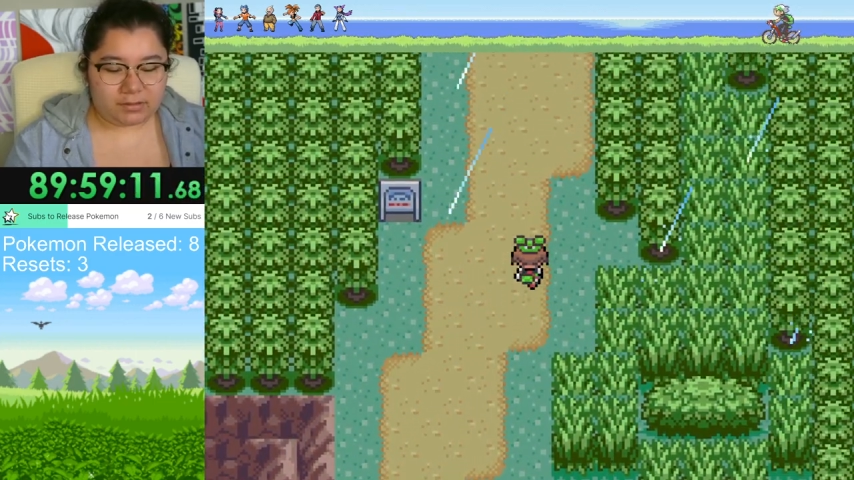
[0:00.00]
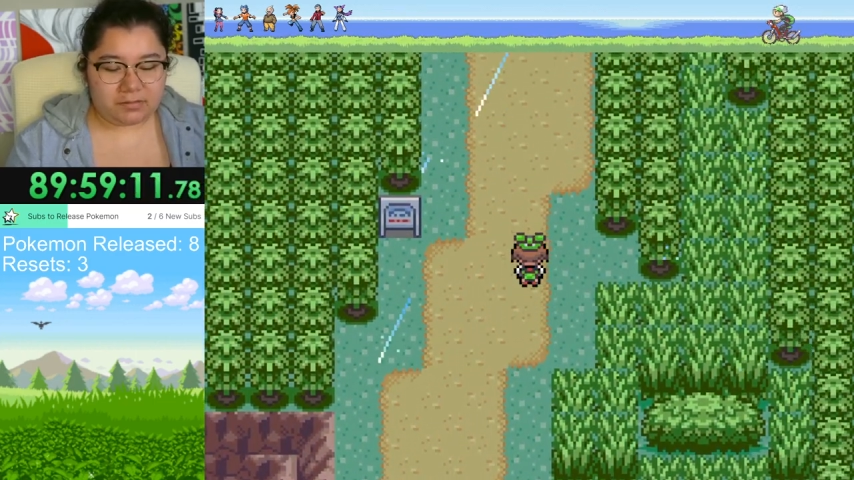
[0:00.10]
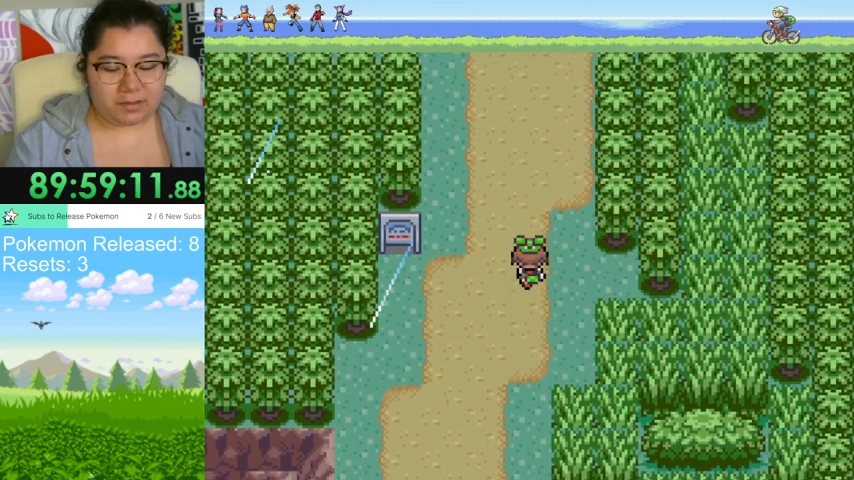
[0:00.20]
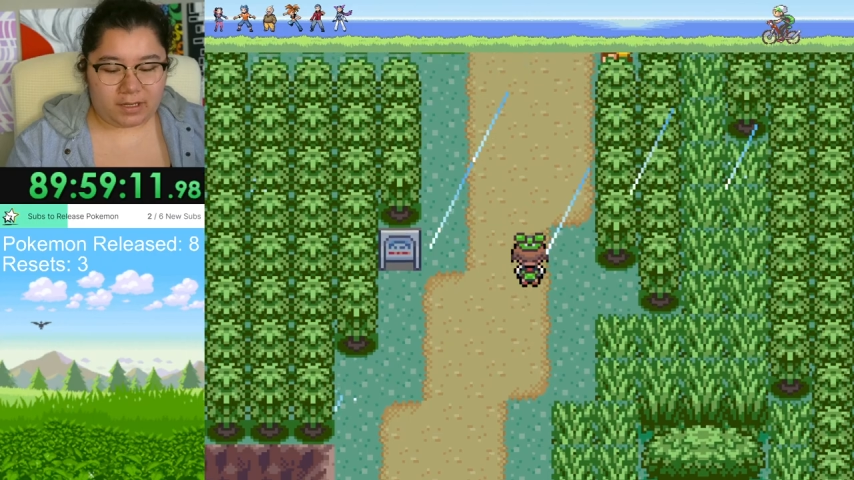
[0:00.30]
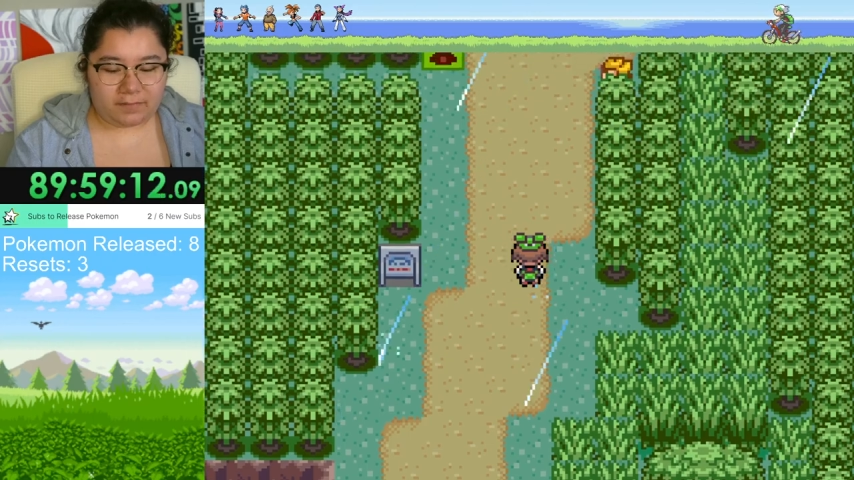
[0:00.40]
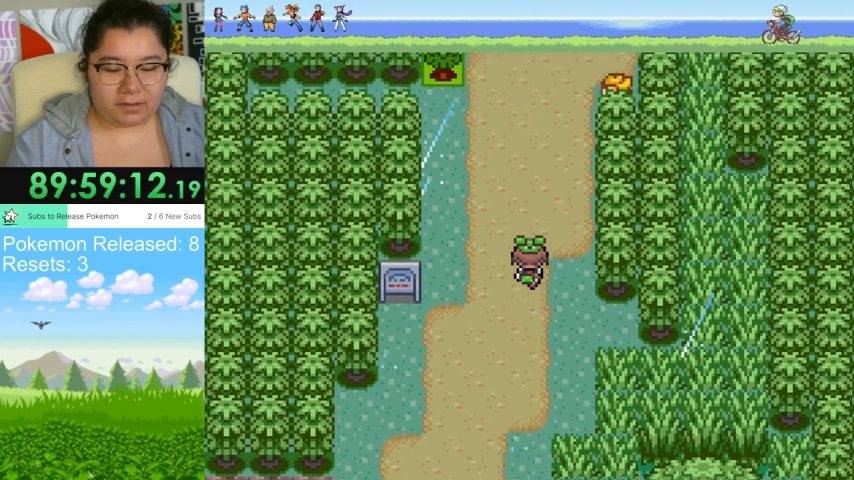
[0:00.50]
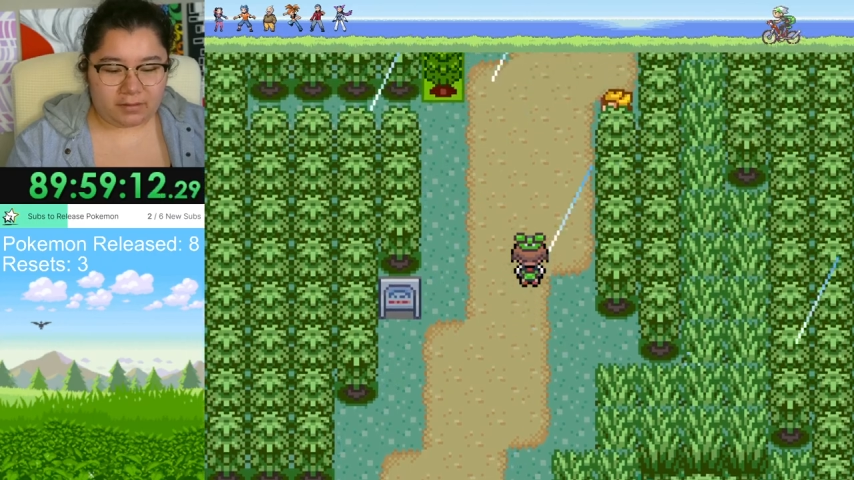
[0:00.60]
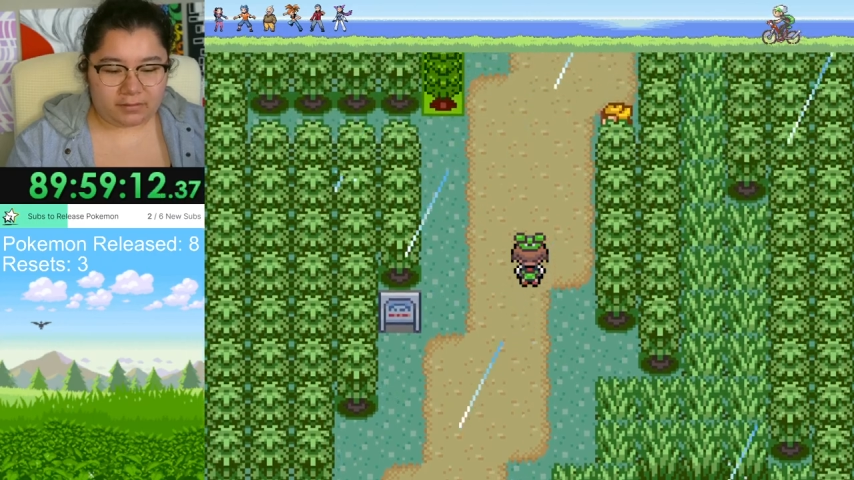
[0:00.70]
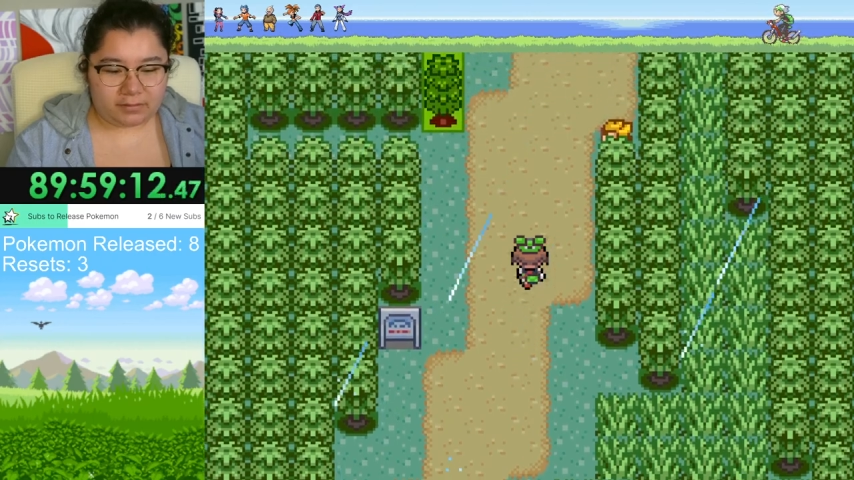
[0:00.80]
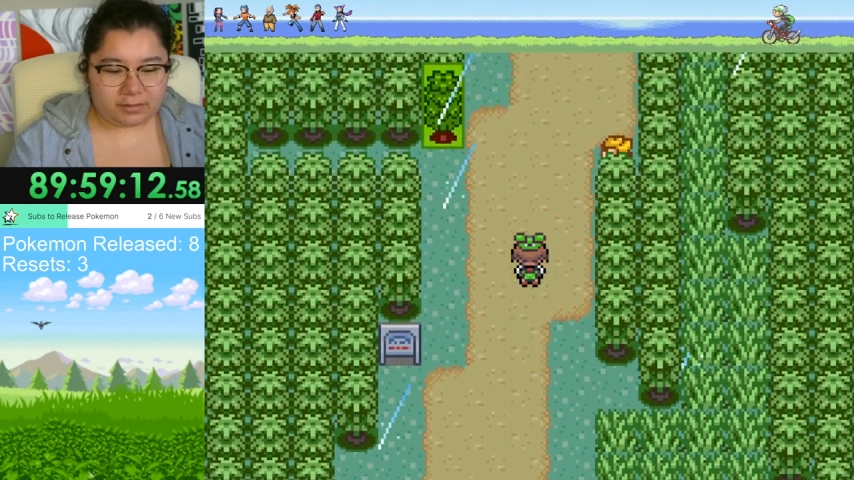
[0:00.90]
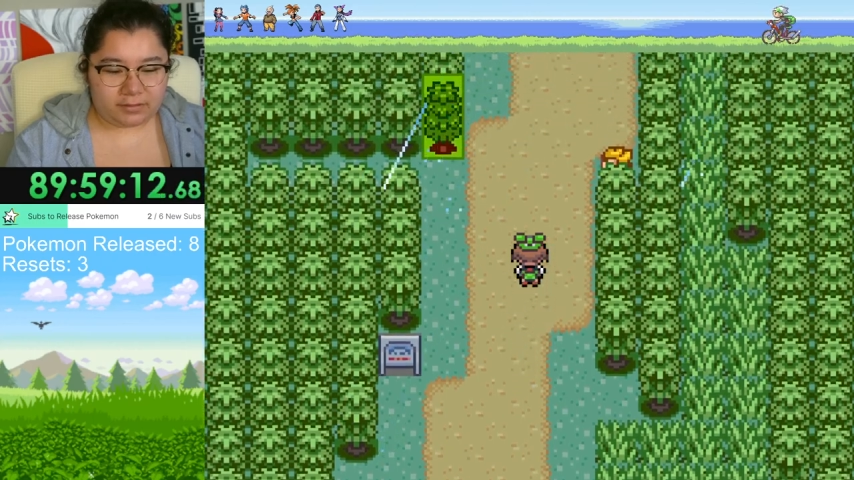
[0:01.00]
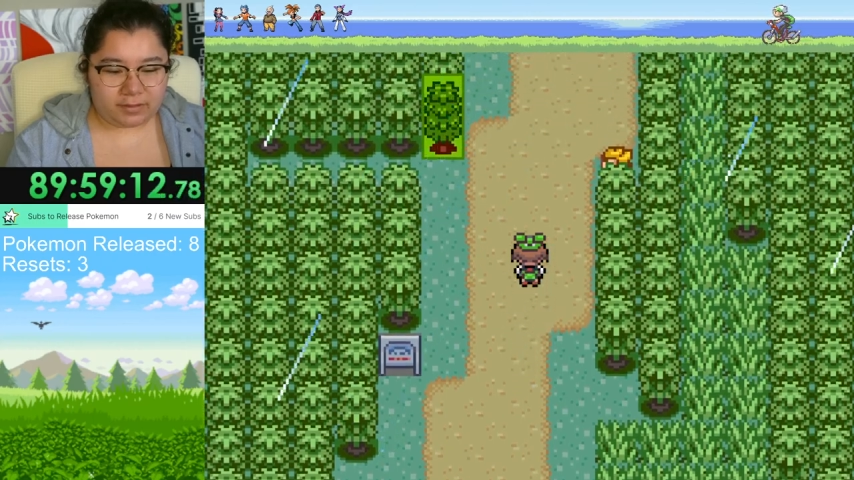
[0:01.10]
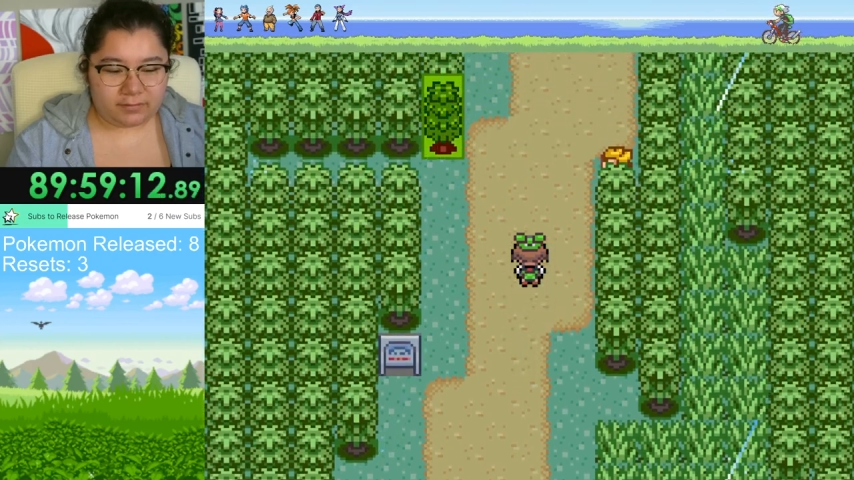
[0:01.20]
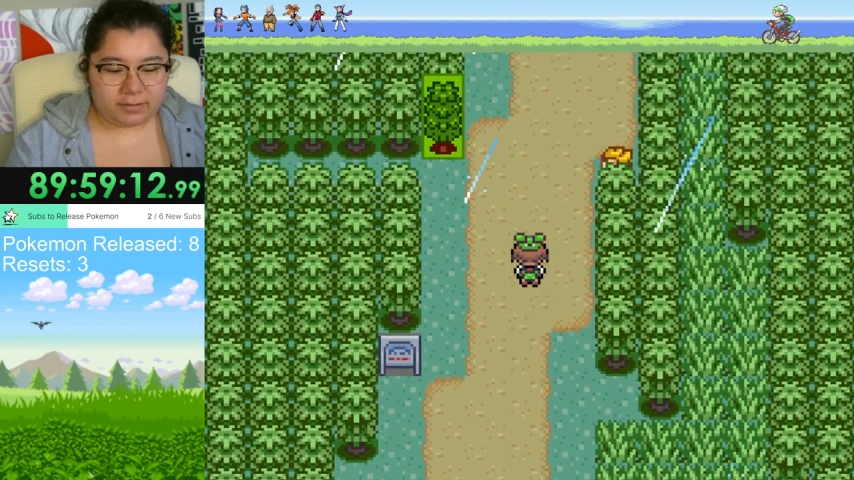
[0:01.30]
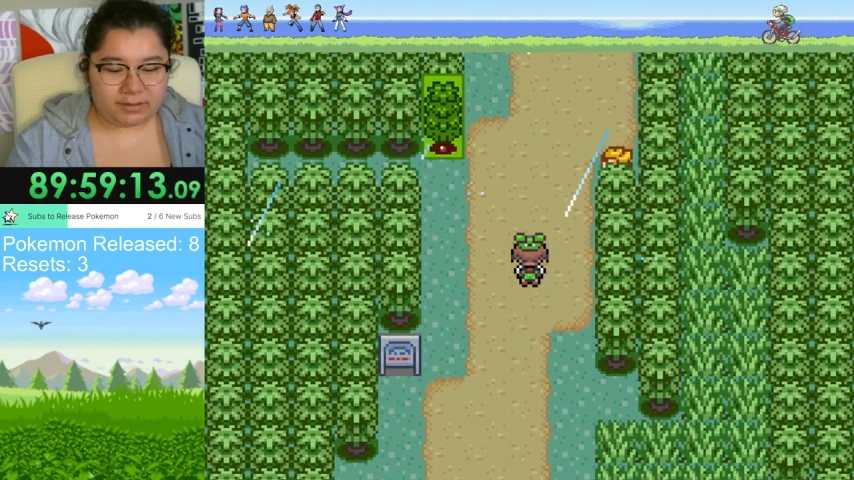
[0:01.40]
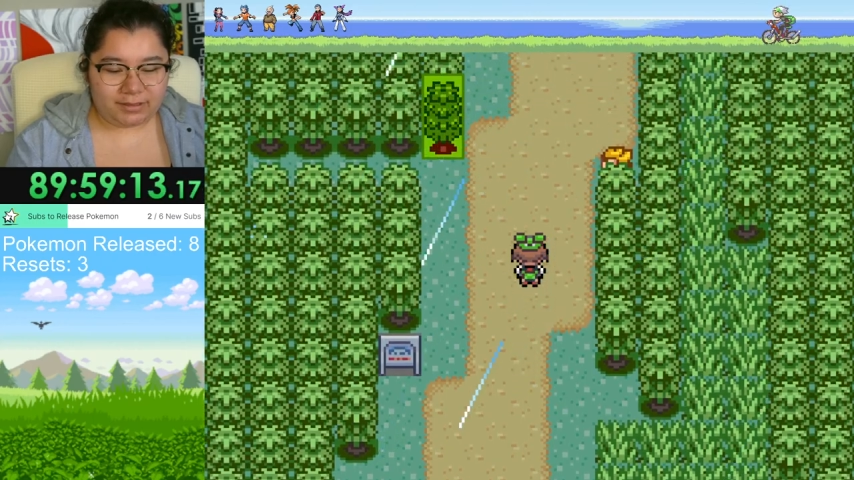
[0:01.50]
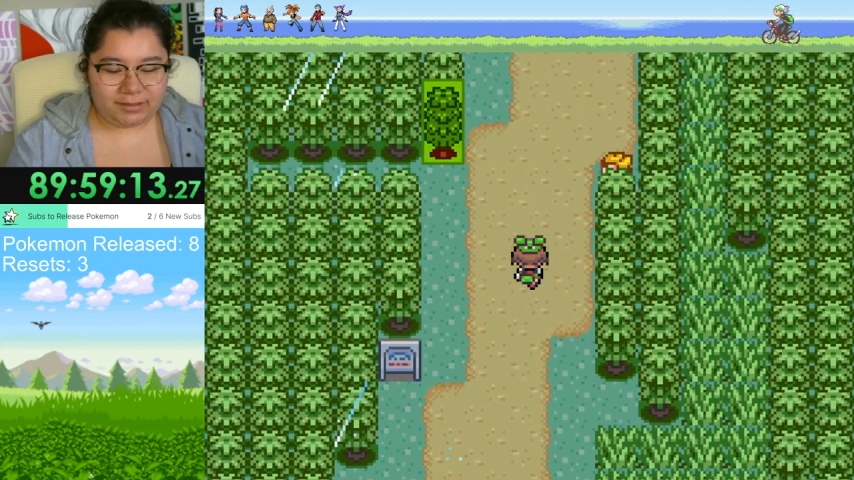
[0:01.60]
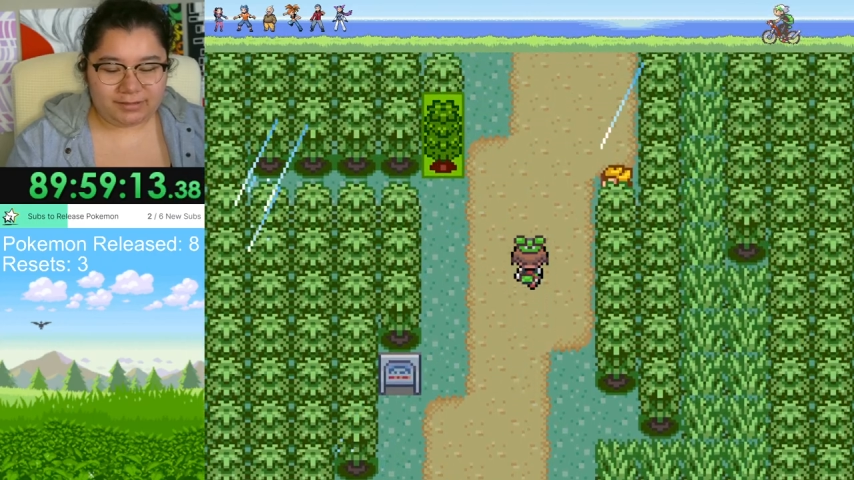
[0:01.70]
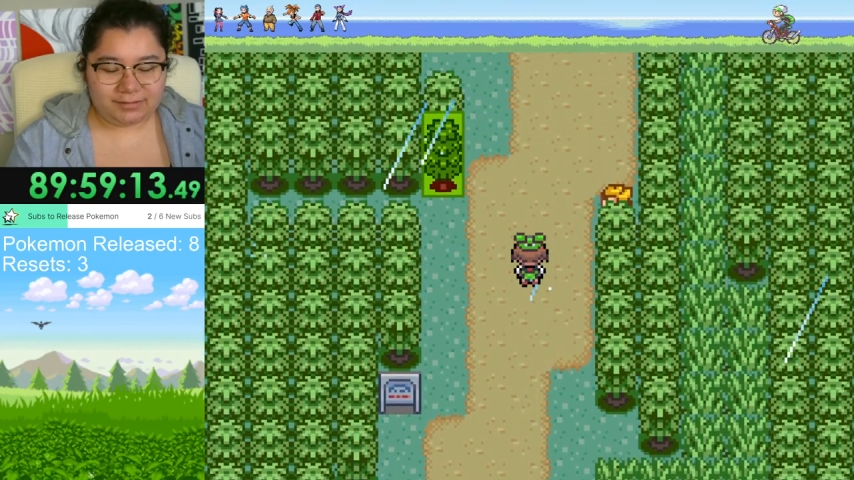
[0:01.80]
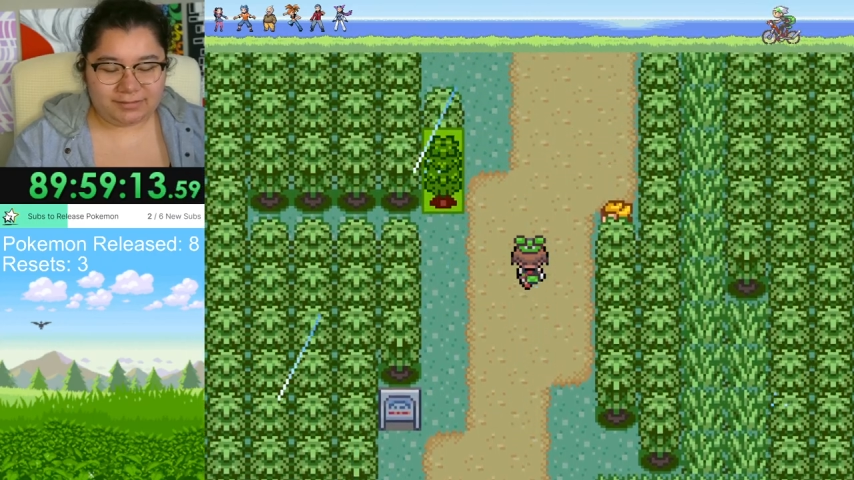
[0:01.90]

you can have it all. And she's like, really?